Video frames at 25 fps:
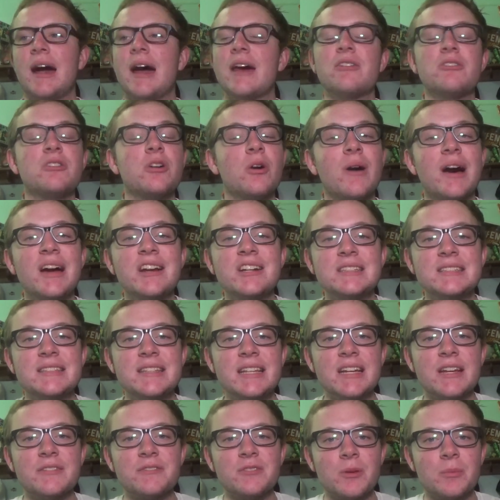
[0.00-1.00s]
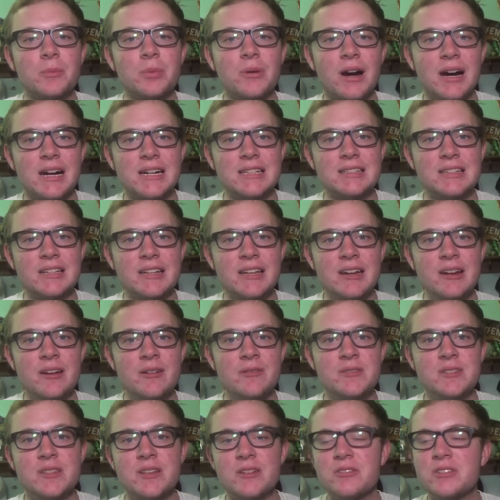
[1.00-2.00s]
I don't know. I just think if LeBron
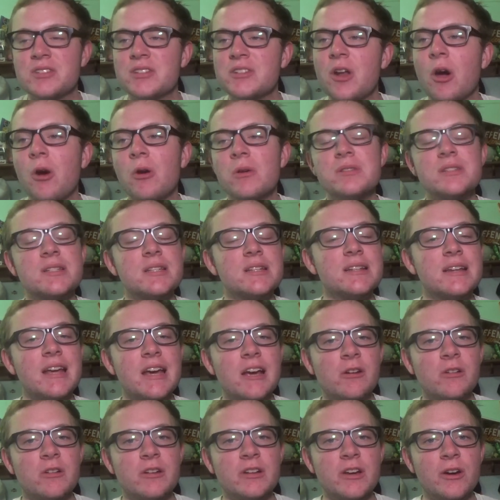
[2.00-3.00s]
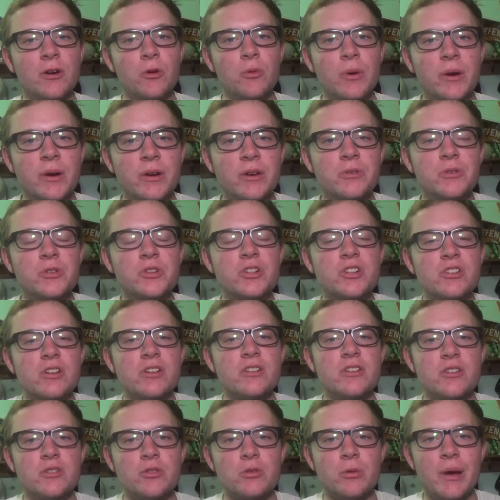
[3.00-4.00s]
leaves, there's no scenario where you
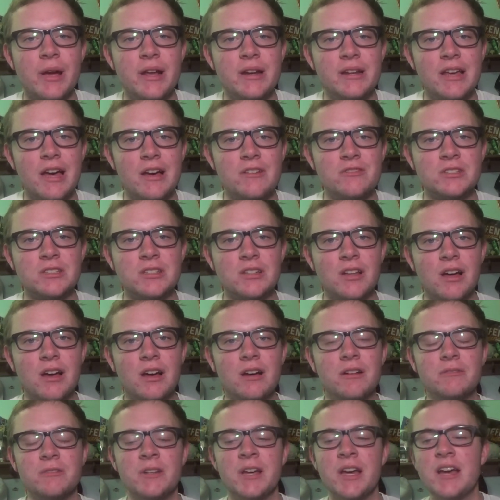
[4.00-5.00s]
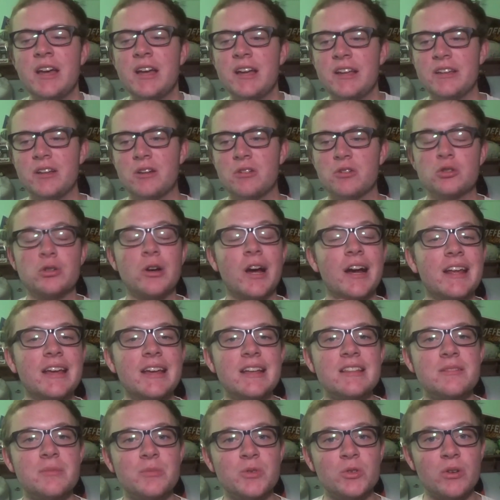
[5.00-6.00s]
shouldn't trade Kevin Love. You know, try to
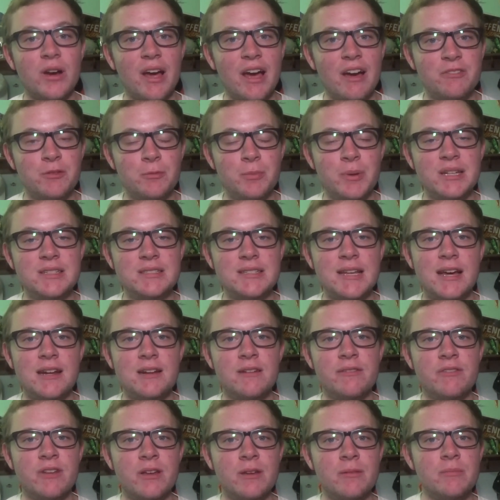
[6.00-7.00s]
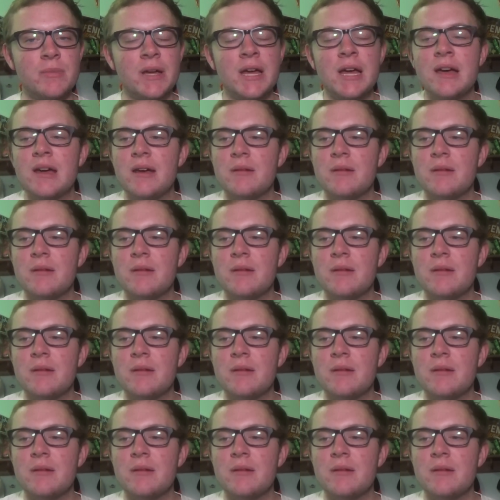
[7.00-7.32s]
get some draft picks out of him.